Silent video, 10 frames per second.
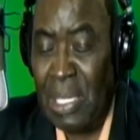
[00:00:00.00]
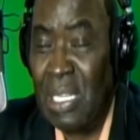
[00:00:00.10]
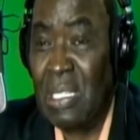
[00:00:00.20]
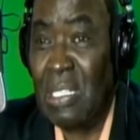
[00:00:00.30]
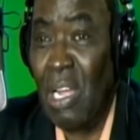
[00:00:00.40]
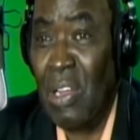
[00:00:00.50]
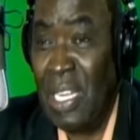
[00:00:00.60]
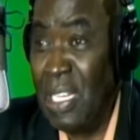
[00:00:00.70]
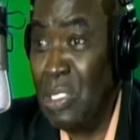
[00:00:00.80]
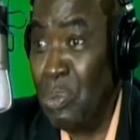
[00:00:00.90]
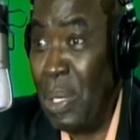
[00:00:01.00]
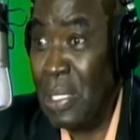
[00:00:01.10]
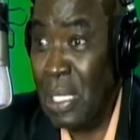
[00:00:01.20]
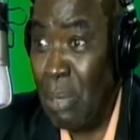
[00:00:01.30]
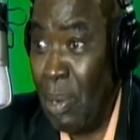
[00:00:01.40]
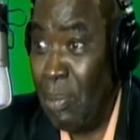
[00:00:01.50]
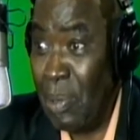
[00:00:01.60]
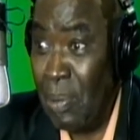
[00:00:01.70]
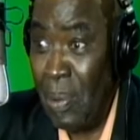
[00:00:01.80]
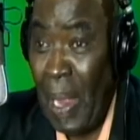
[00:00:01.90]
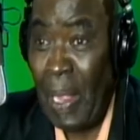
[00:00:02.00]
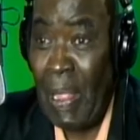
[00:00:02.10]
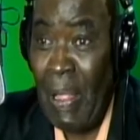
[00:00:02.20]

It's called. It is written. Am I correct? It,